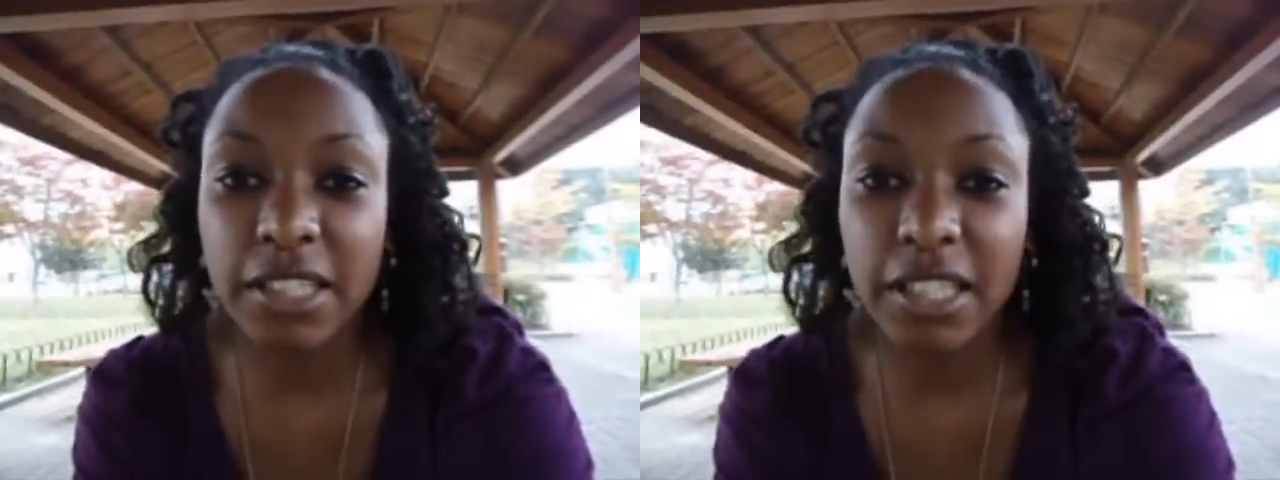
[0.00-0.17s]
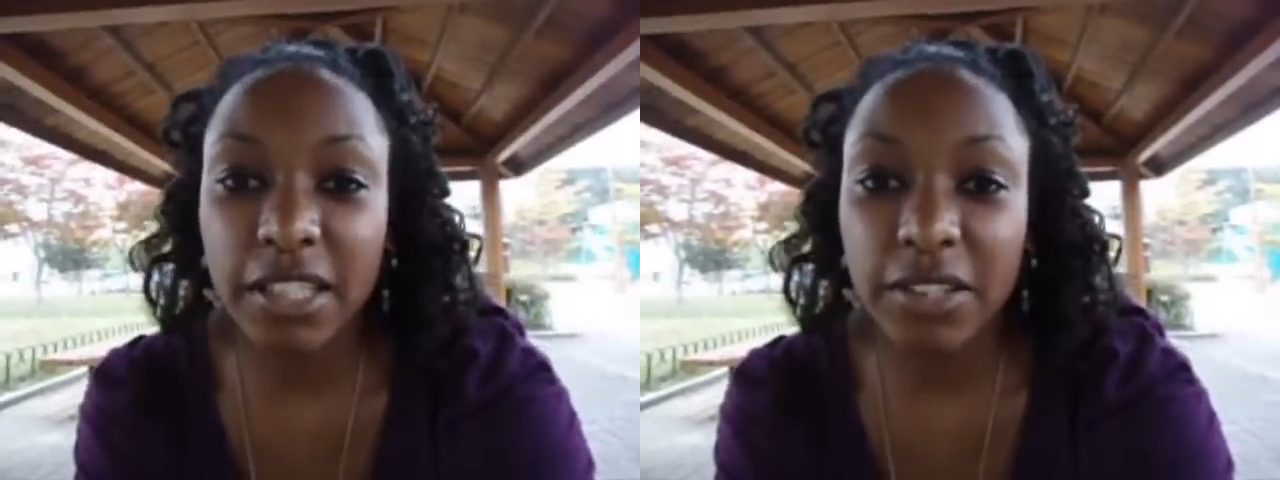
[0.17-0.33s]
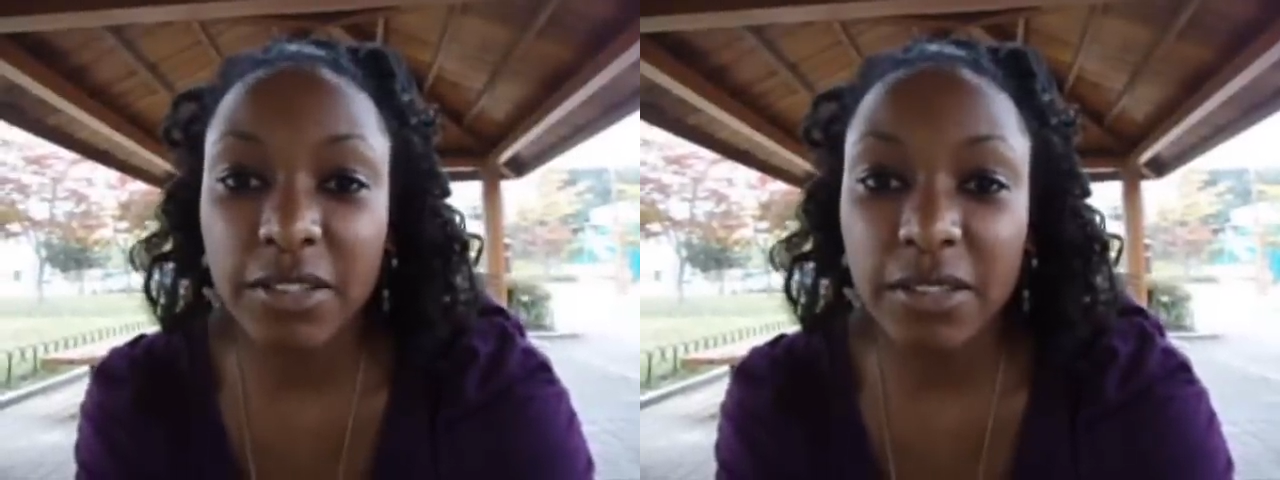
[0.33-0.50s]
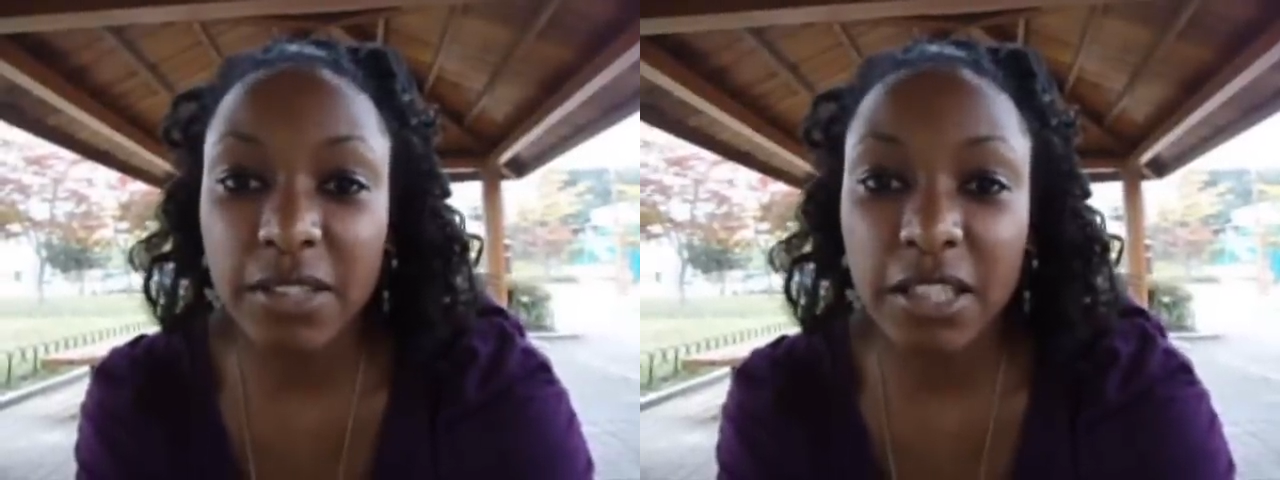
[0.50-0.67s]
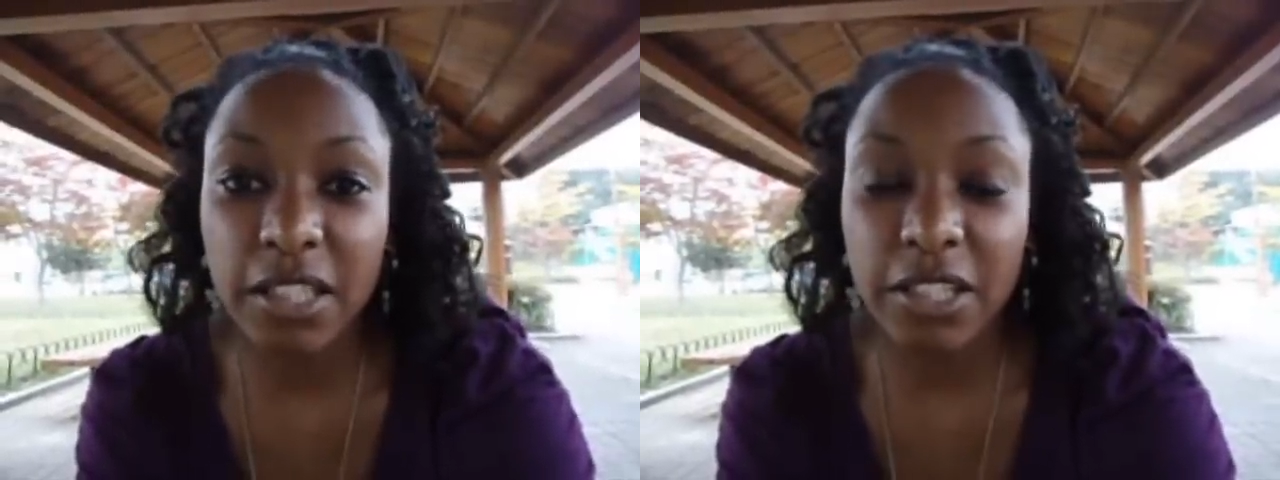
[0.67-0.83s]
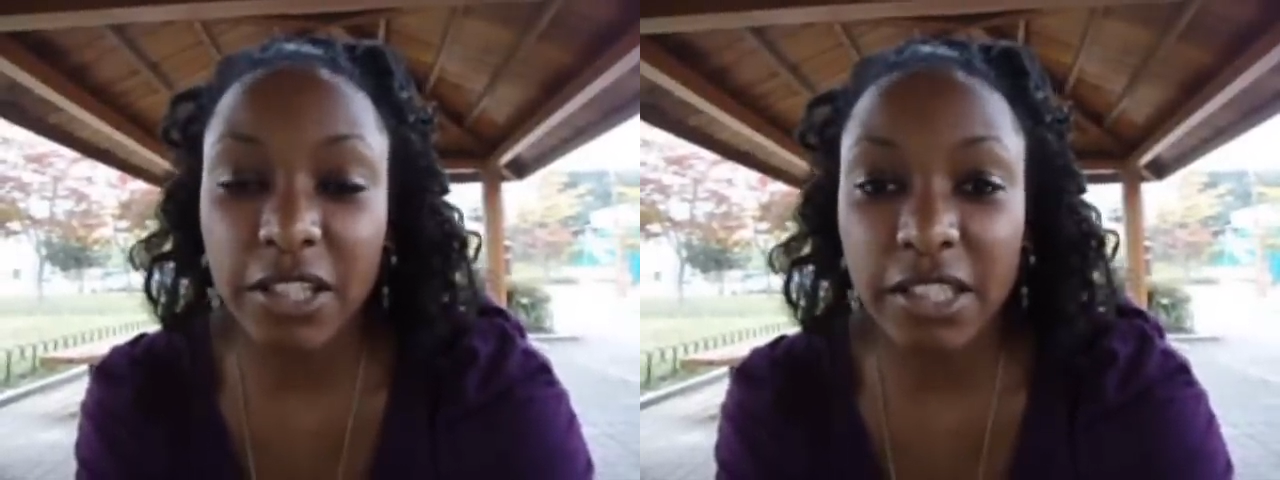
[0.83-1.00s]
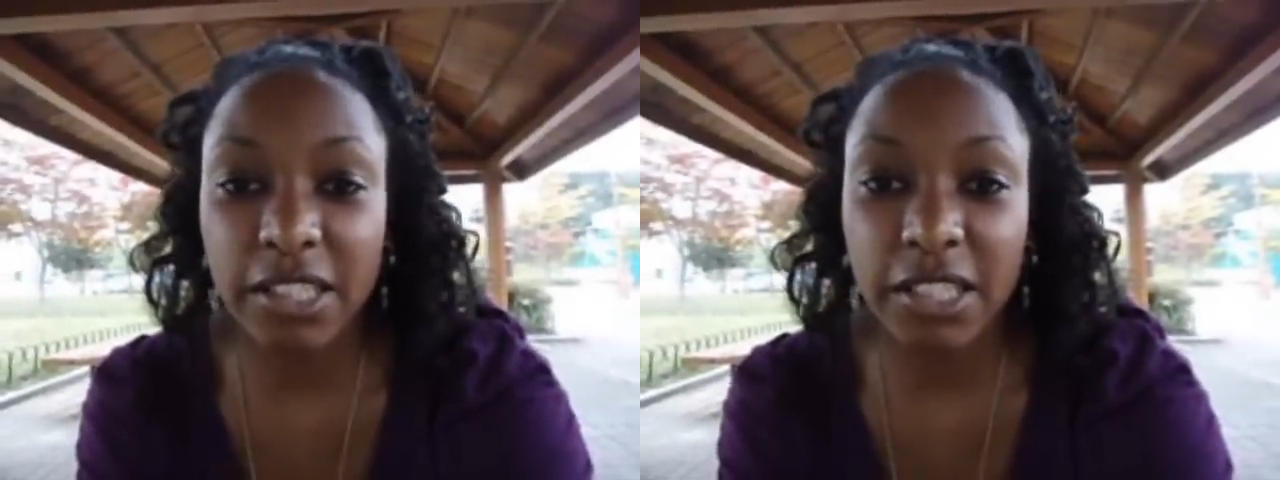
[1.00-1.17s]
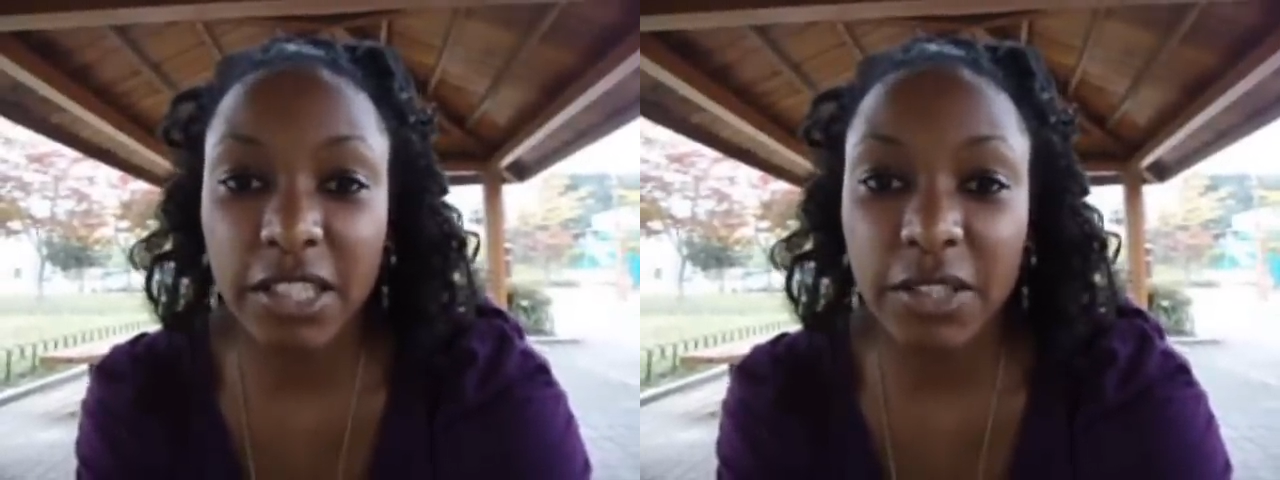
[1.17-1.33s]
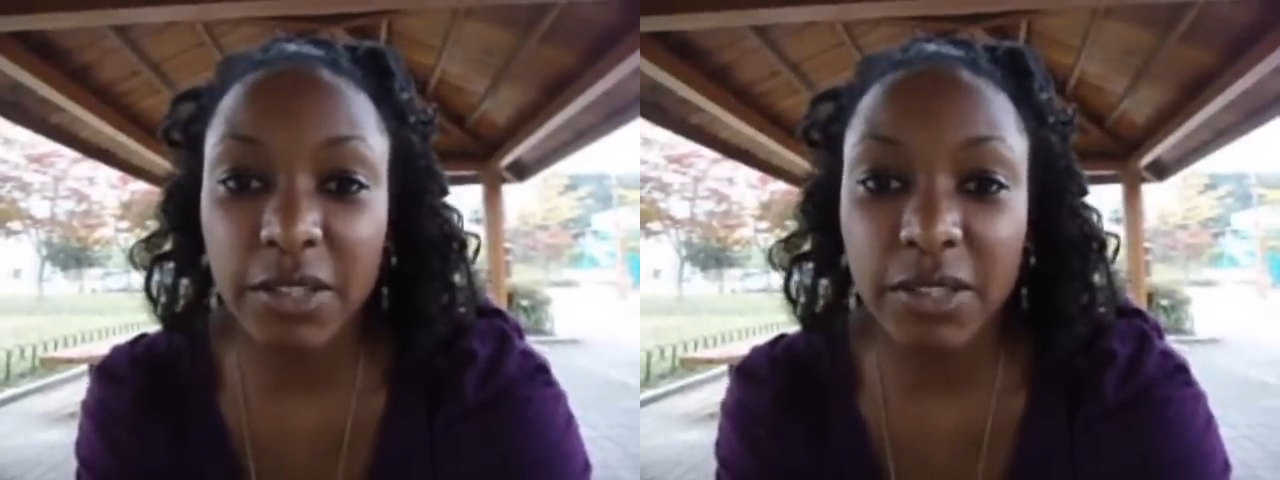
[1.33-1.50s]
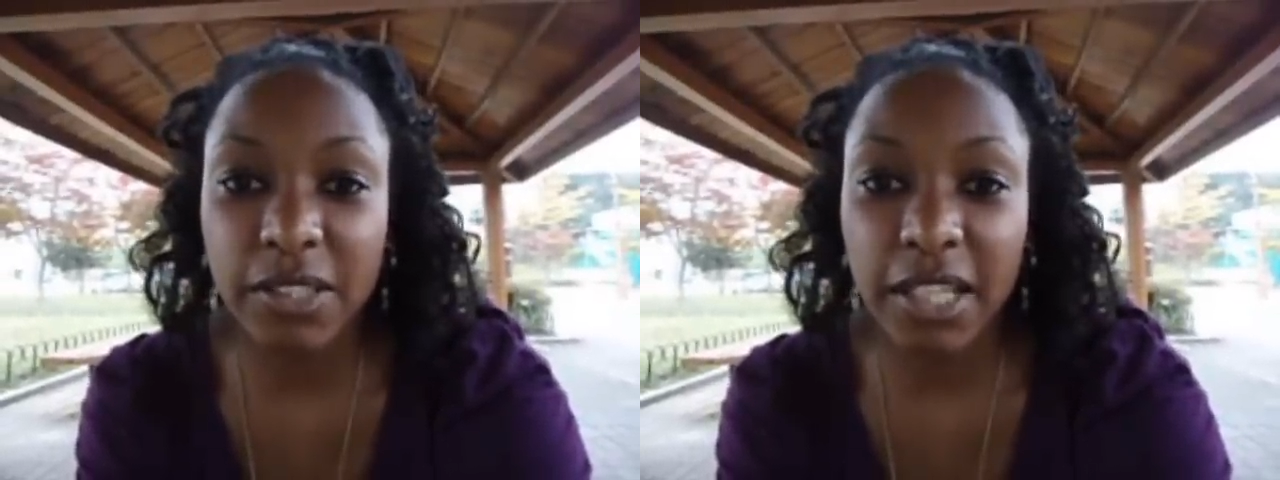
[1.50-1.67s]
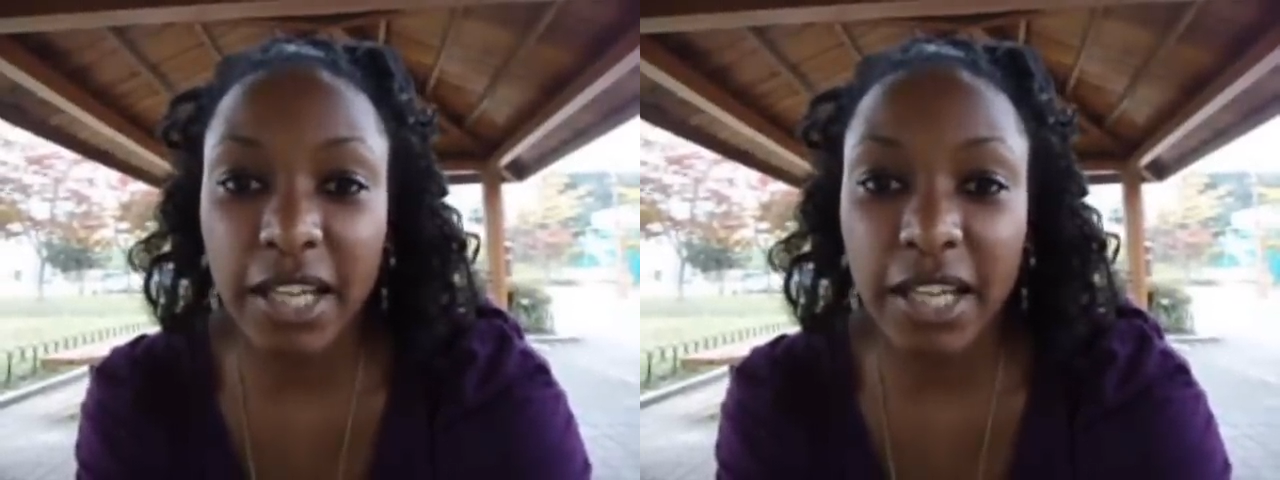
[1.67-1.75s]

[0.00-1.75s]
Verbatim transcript: skills, the learning skills,